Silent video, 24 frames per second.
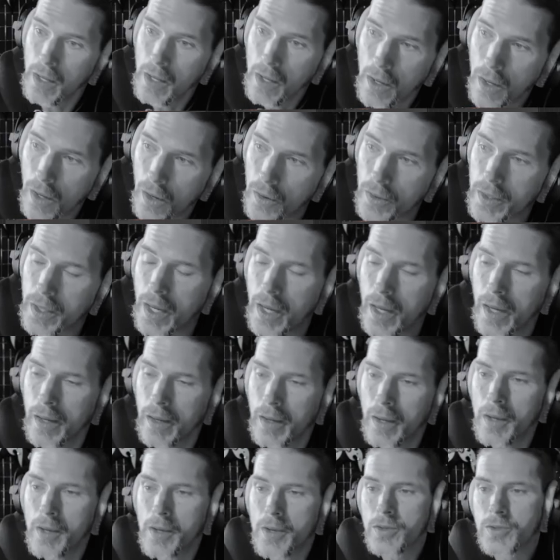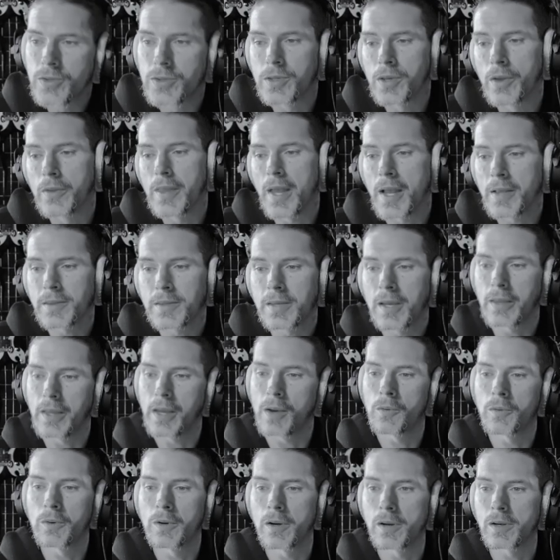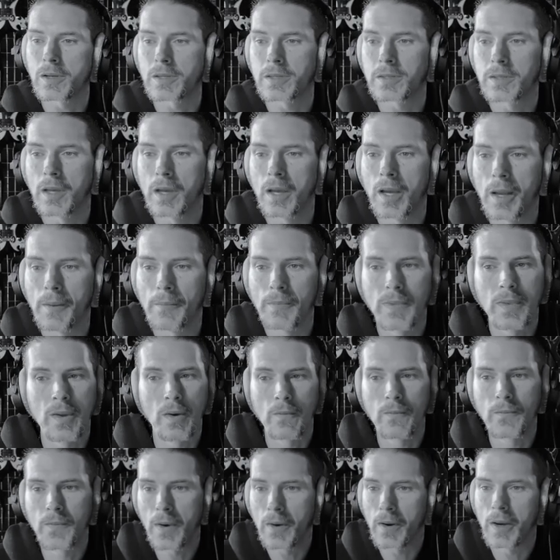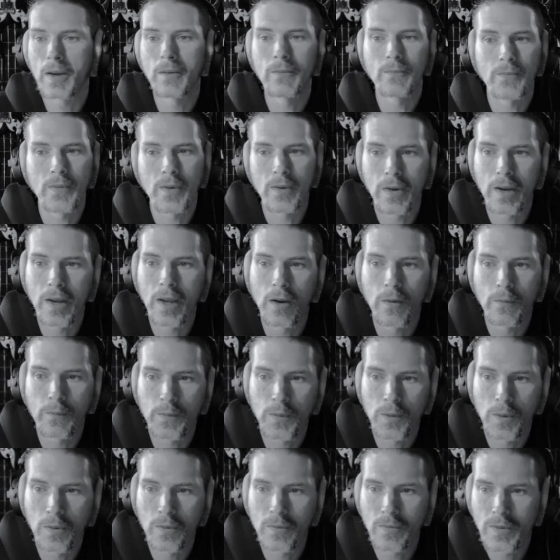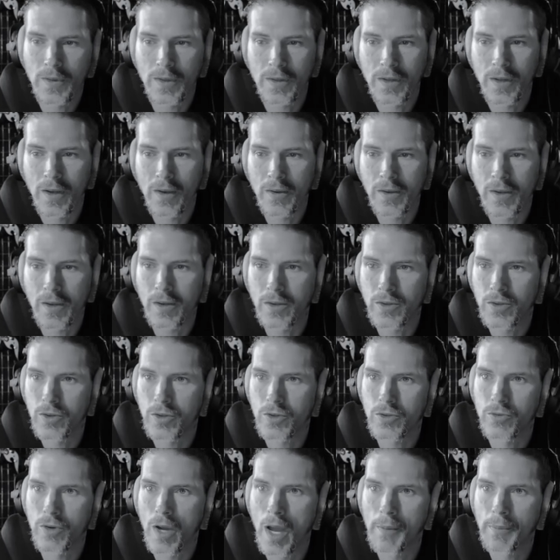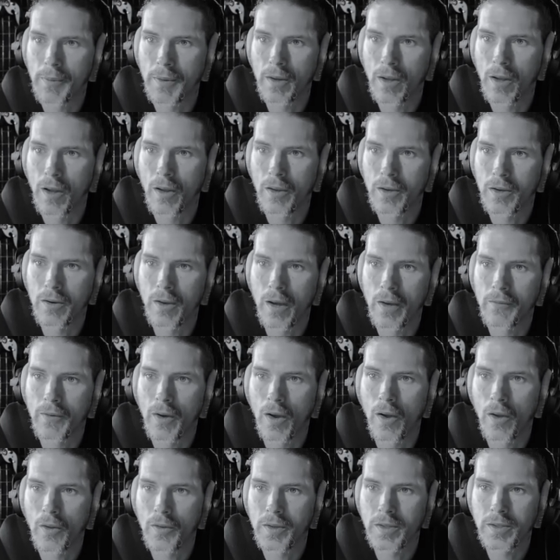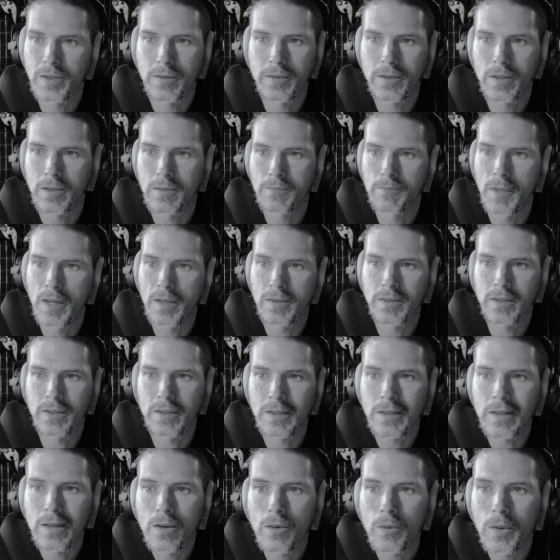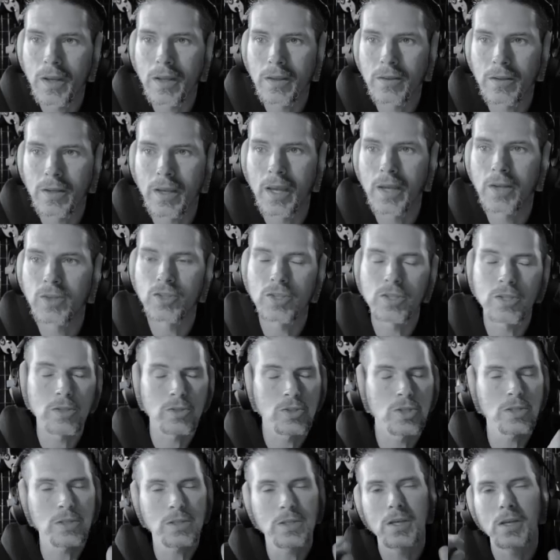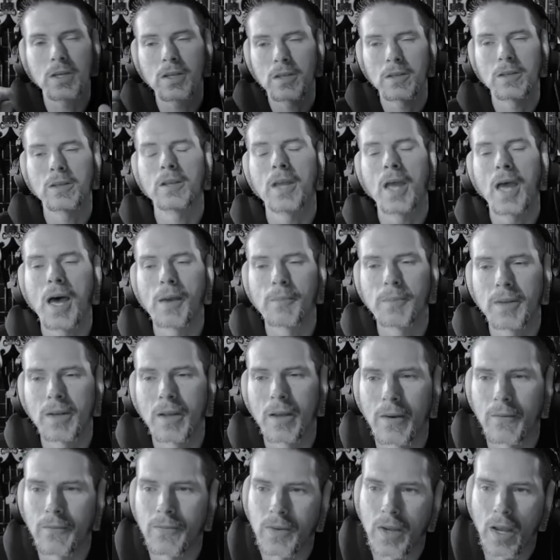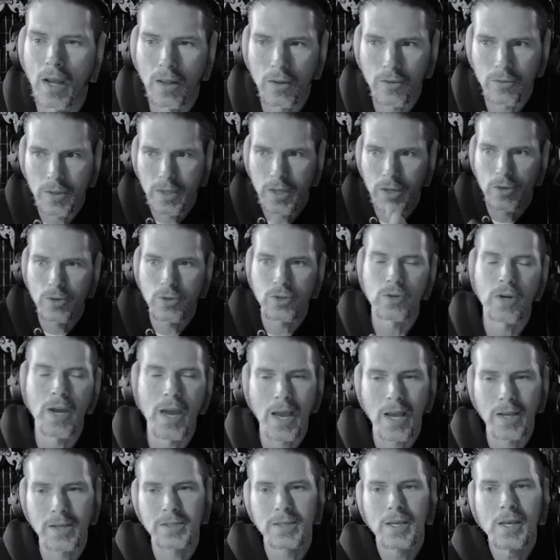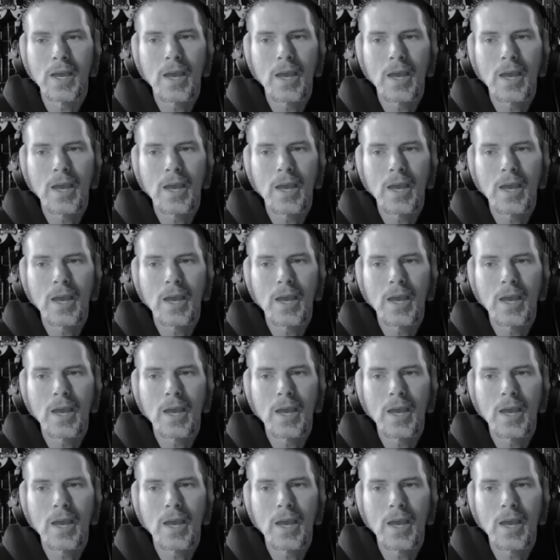okay? So that's how that works. They're very, very helpful. You can just drop it all. You don't have all this mess to deal with, okay? Just get in habit of coloring your tracks,